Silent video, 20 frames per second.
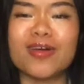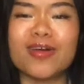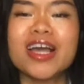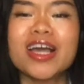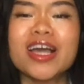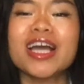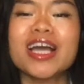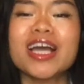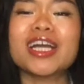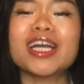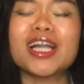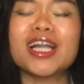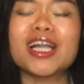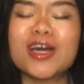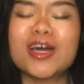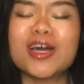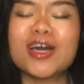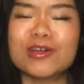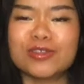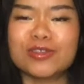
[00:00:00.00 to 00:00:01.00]

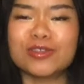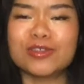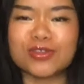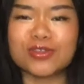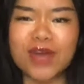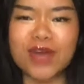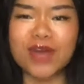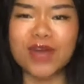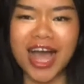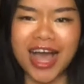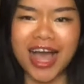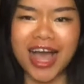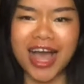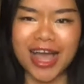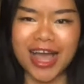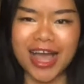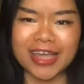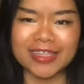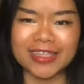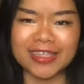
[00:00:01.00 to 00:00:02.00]
close your
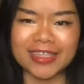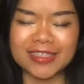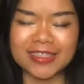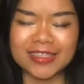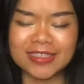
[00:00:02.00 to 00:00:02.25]
eyes